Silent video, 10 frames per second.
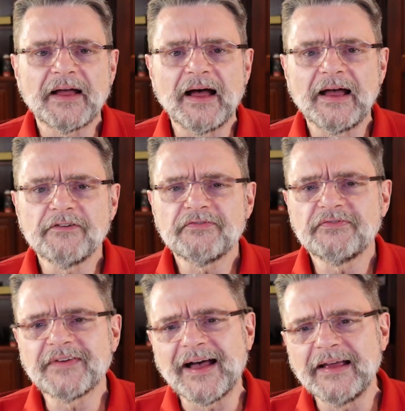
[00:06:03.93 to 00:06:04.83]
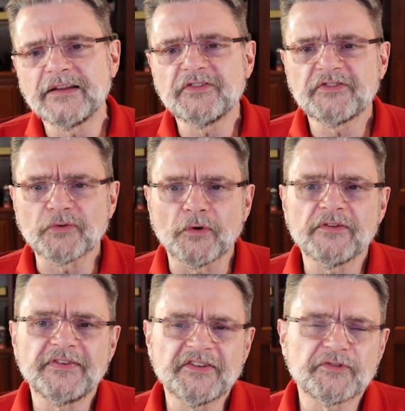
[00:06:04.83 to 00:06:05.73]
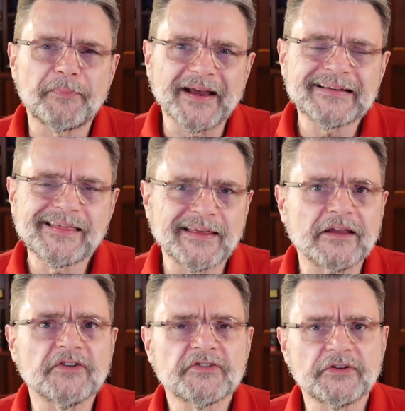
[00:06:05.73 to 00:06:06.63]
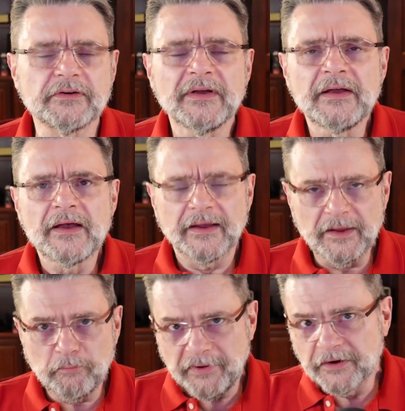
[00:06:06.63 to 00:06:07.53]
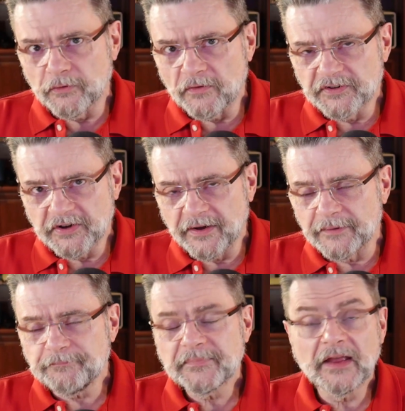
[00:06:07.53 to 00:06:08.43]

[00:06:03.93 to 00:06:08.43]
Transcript: I kind of sort of expect things to get bigger over time.